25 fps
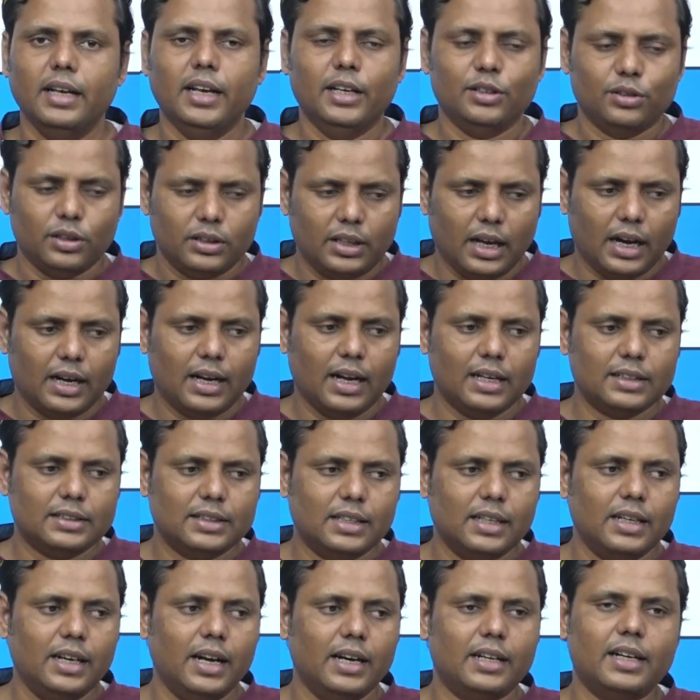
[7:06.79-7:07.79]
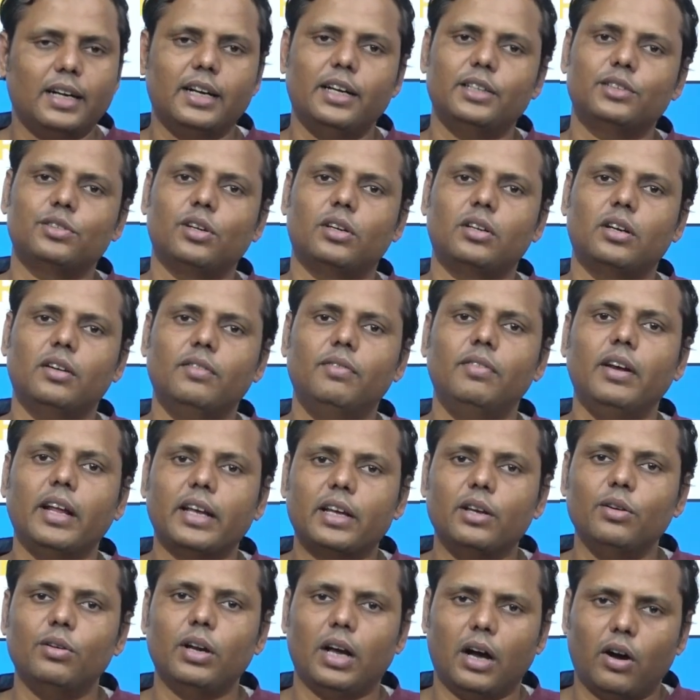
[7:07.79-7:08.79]
so that has created a sort of
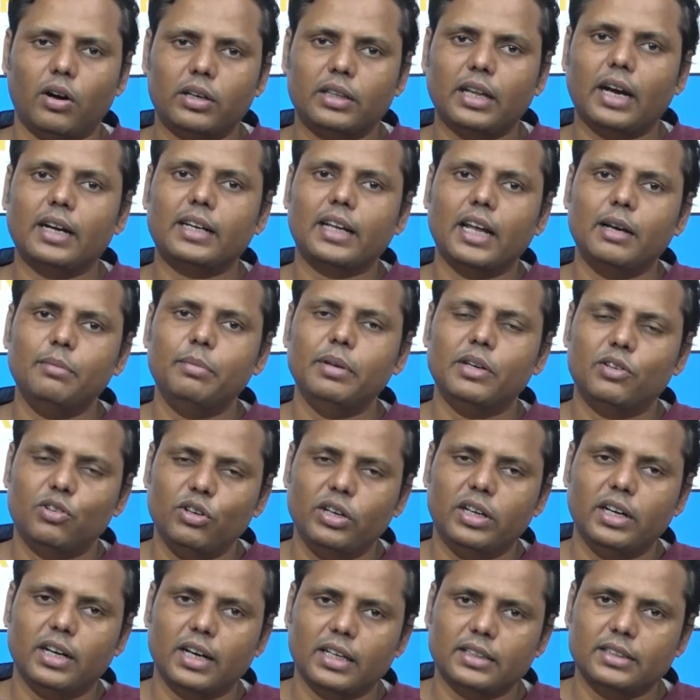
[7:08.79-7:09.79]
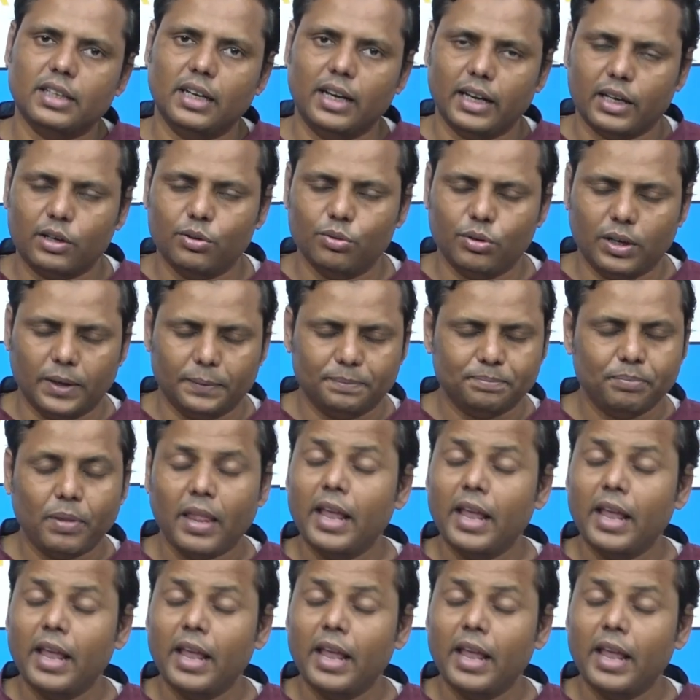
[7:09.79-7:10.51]
lacuna, or that can be treated as a lacuna.